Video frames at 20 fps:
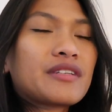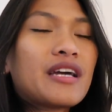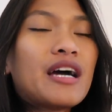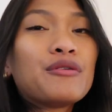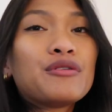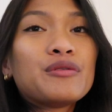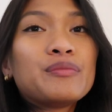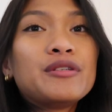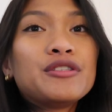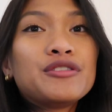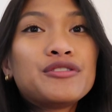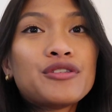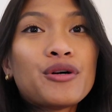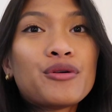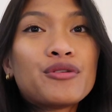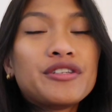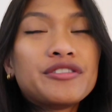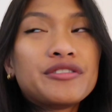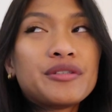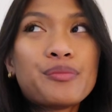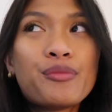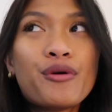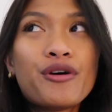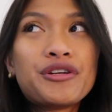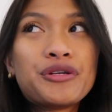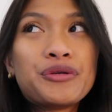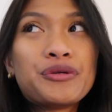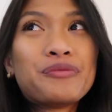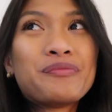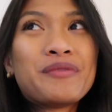I will be so
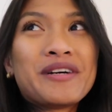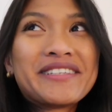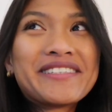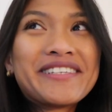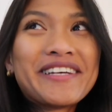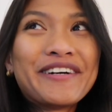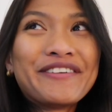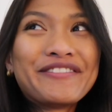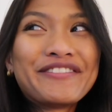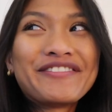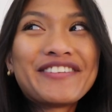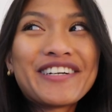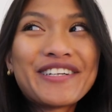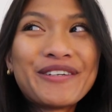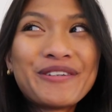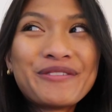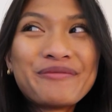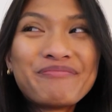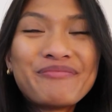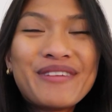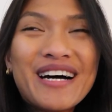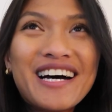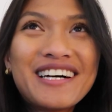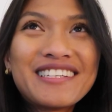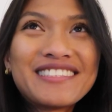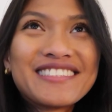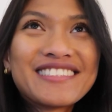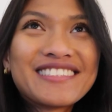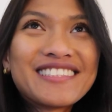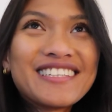disappointed in myself if I don't pass.